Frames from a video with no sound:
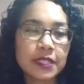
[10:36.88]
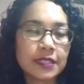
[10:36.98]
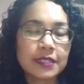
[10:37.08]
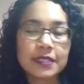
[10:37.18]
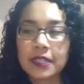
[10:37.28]

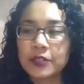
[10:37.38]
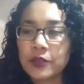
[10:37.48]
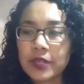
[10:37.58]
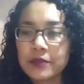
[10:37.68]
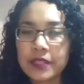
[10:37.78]
to
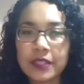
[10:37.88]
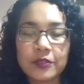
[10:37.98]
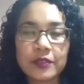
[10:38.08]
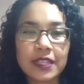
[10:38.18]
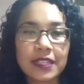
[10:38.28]
agree with
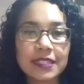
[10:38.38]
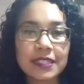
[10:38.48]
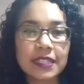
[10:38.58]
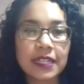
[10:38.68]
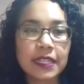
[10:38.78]
you that
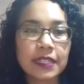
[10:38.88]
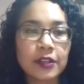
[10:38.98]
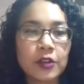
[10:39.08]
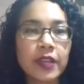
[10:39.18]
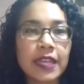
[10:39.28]
it's like,
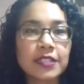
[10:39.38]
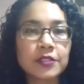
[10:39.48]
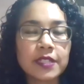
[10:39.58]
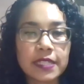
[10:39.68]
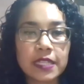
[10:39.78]
okay, so
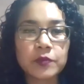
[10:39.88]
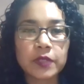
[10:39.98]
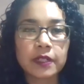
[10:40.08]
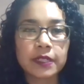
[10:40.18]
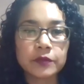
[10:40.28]
he says
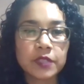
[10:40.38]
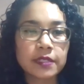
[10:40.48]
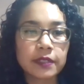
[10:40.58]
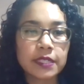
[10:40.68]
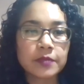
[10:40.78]
what's
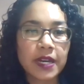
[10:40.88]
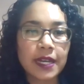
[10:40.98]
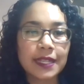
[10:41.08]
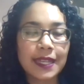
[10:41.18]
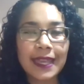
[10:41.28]
on his
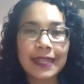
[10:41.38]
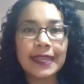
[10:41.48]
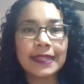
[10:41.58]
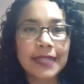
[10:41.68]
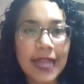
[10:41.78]
mind, and
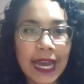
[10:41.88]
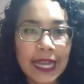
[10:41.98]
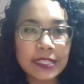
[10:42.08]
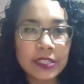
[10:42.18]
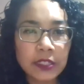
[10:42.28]
he
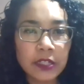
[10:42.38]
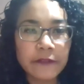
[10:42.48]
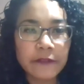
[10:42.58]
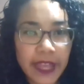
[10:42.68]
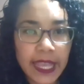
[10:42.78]
lies to your
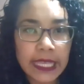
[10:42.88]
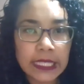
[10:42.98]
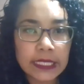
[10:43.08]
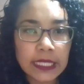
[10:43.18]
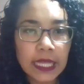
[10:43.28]

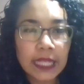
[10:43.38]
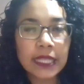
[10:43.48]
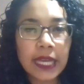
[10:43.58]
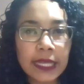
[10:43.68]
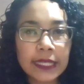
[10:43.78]
face.
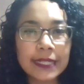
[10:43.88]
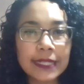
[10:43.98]
Like,